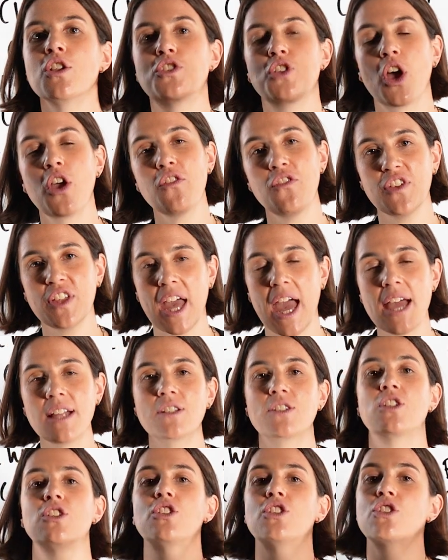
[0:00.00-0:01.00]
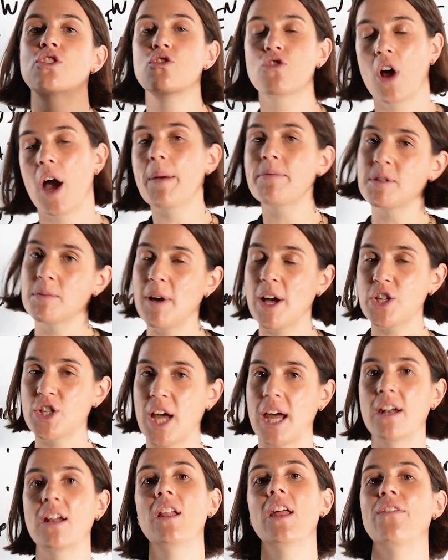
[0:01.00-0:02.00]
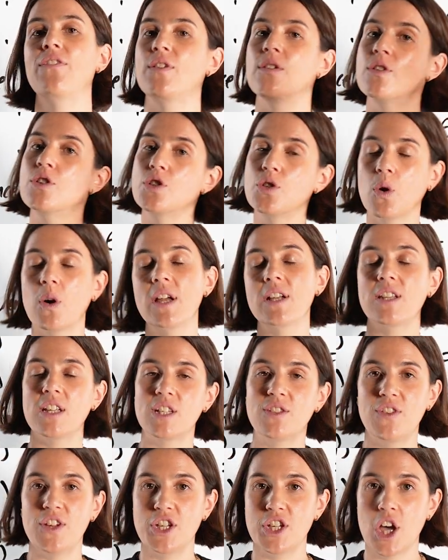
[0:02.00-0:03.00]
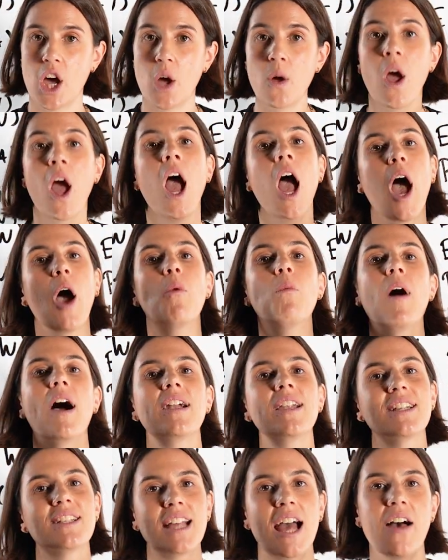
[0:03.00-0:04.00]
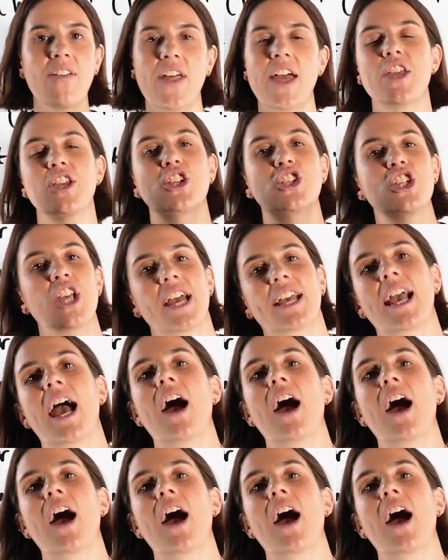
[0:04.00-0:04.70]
Don't forget to subscribe to my channel if you enjoyed this video, and while you're down there you can check